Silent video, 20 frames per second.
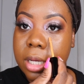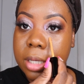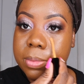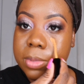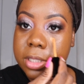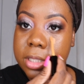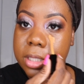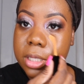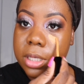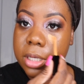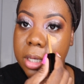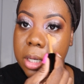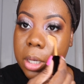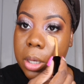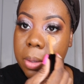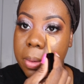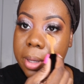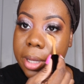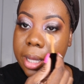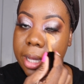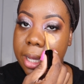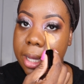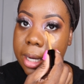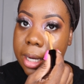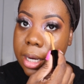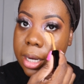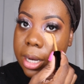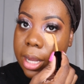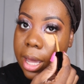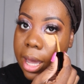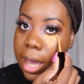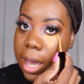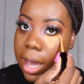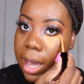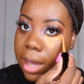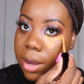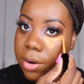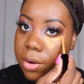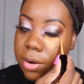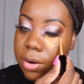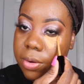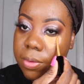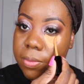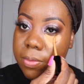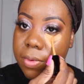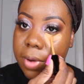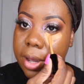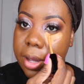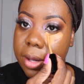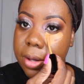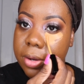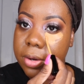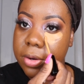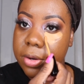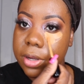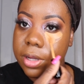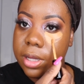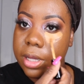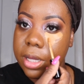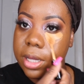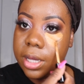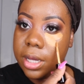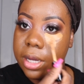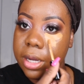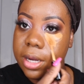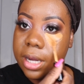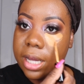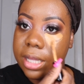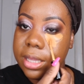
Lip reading: I'm just gonna go in and add her right under here.